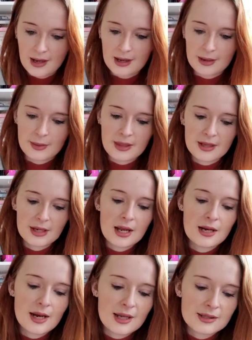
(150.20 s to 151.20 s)
Then
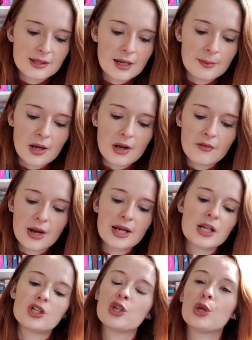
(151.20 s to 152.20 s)
next up, I
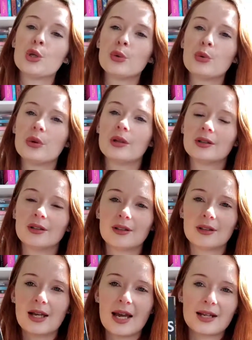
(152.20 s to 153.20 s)
read 2
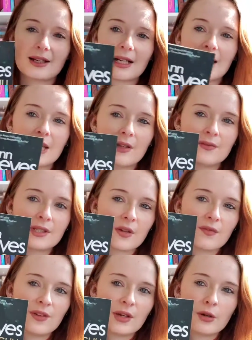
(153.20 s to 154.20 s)
Anne Cleves
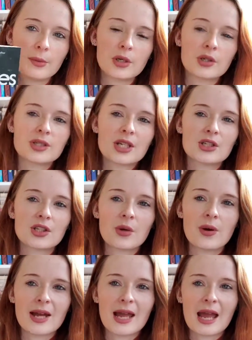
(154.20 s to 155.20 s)
Vera books.
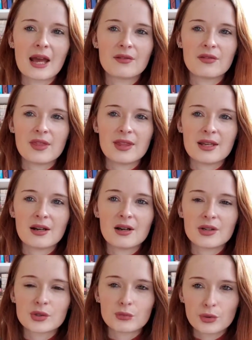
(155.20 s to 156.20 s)
So I have The
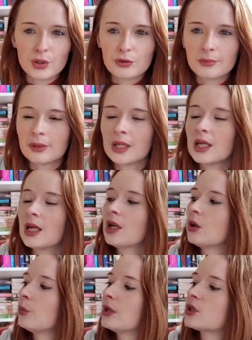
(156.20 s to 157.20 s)
Glass Room,
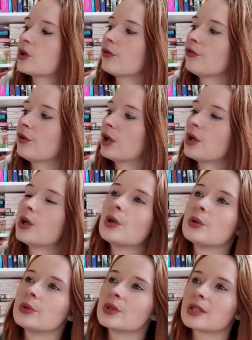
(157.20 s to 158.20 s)
which
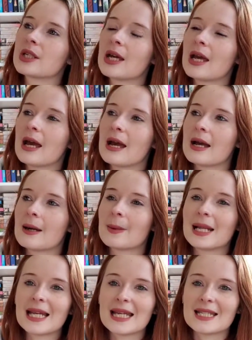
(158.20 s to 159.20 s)
follows
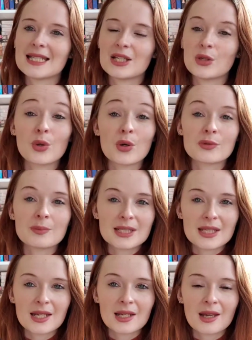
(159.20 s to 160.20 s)
a lady who goes
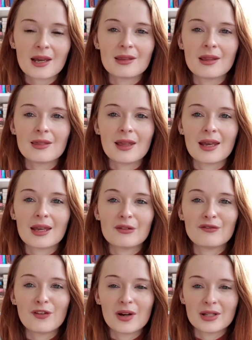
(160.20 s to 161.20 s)
missing, and then they
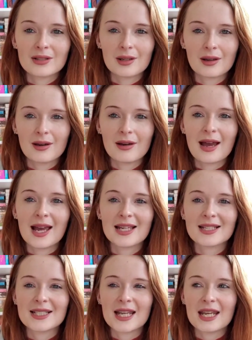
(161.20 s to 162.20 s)
find her
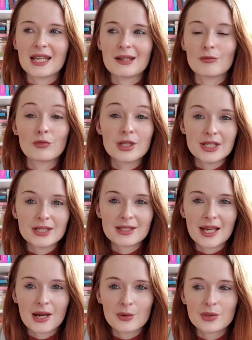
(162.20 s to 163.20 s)
at a reader's
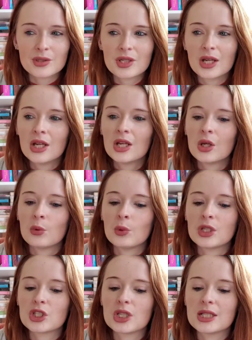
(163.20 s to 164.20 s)
house,
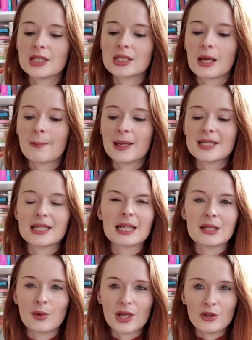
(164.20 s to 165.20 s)
which is
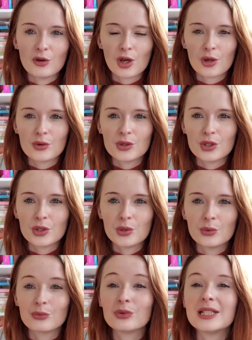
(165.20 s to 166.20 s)
basically where you go
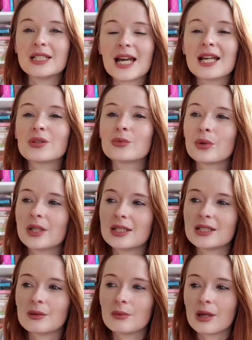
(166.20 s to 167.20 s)
to read and
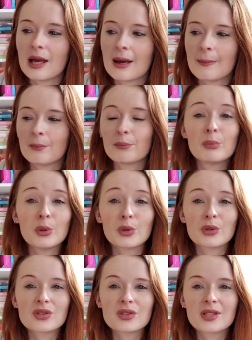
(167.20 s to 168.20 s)
write
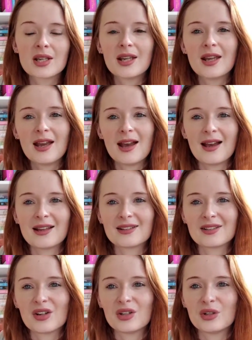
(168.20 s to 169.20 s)
books
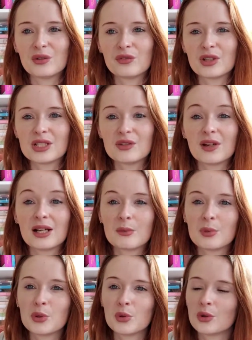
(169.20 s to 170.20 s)
and kind of
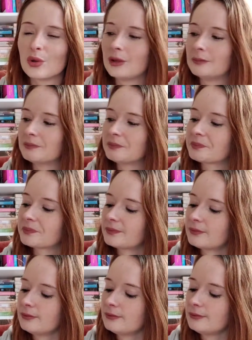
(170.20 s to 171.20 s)
develop your,
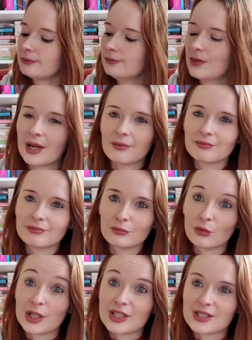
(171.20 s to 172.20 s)
yeah,
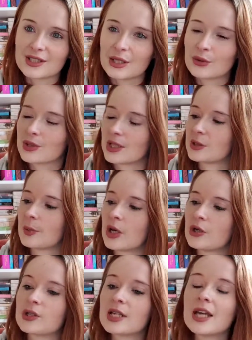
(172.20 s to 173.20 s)
writer skills, I
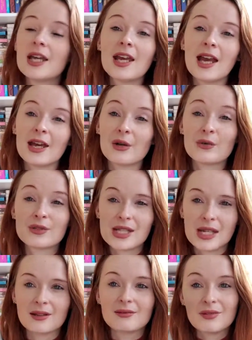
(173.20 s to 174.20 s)
suppose, and
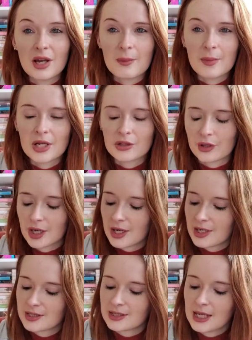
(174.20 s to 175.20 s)
obviously a murder
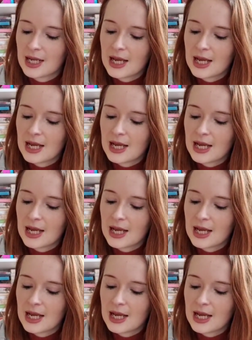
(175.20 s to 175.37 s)
occurs.